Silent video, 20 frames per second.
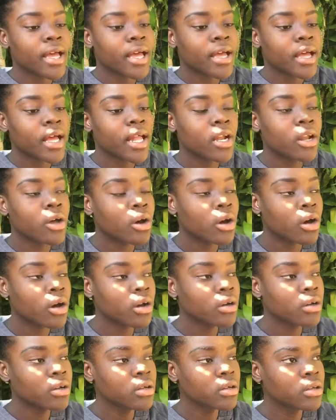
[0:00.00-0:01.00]
Hello?
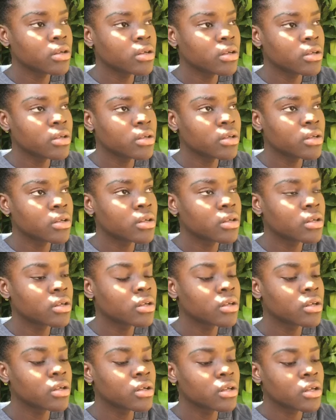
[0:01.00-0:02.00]

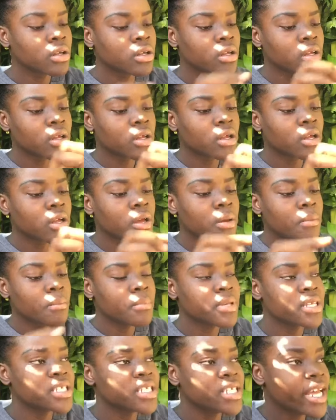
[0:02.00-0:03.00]
Hello?
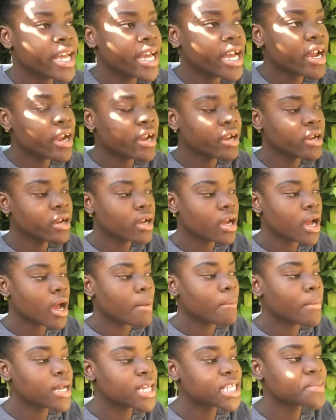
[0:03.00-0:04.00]
Miss Dare
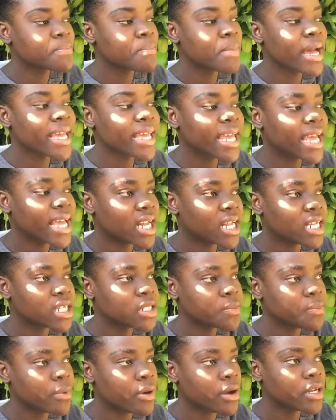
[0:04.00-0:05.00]
um is Michaela
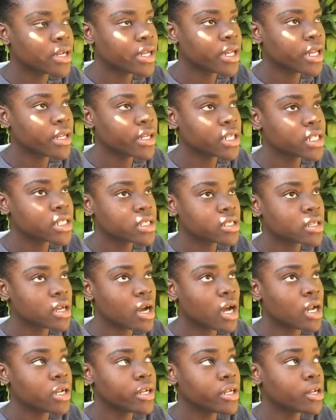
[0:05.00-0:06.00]
Spalding this is
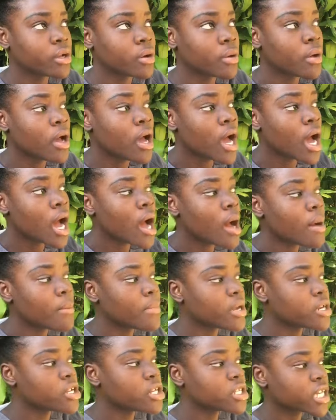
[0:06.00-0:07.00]
calling you um
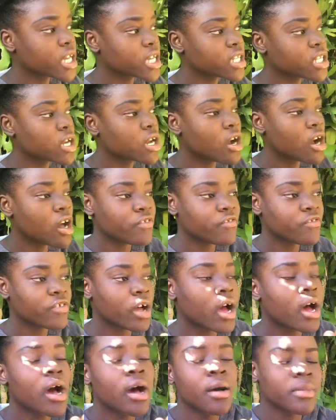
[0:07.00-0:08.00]
I just get a call for
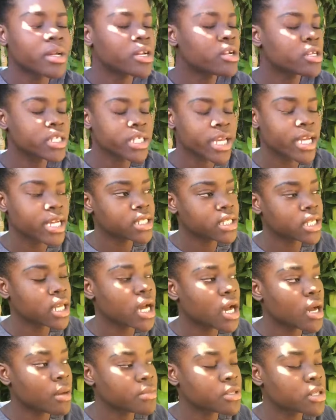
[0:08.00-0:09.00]
um I just get
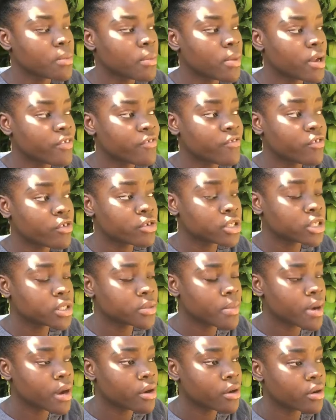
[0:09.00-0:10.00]
um somebody phone to
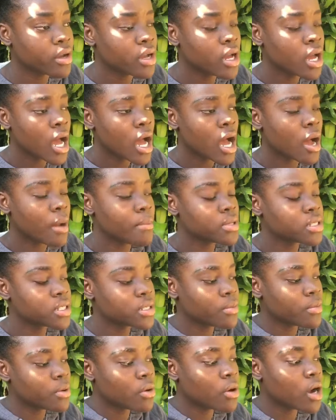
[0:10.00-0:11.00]
borrow um, i I say
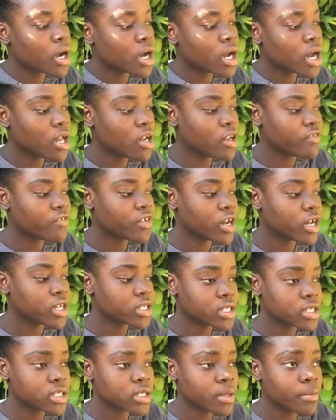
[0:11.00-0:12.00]
me one call if I ask
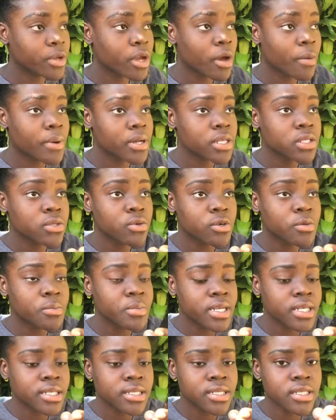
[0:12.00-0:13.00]
you something you up at school
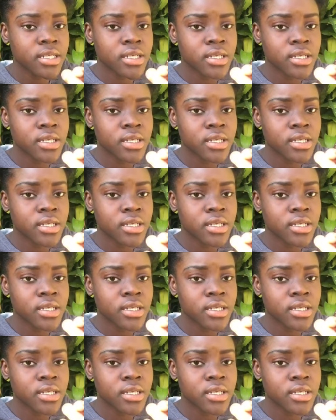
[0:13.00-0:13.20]
miss